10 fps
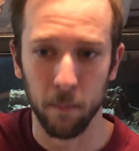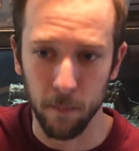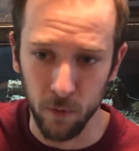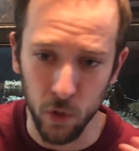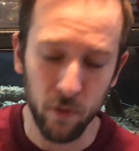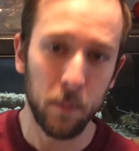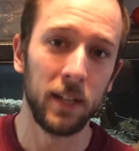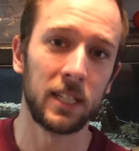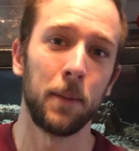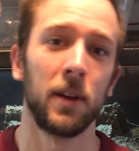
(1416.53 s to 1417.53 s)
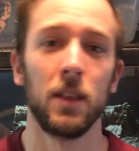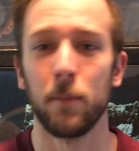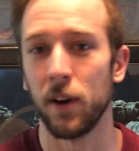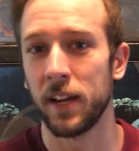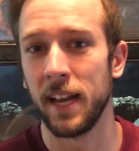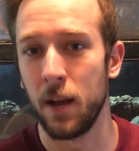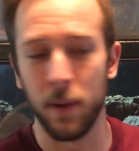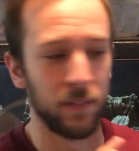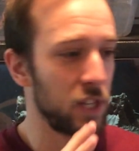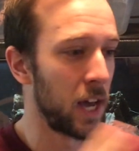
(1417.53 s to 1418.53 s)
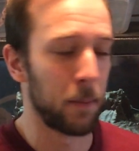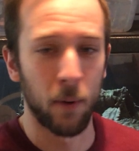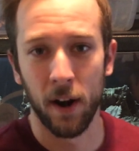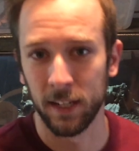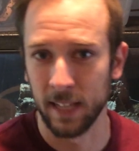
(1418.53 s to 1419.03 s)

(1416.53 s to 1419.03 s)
UVB is coming on the market, and we have a ton of products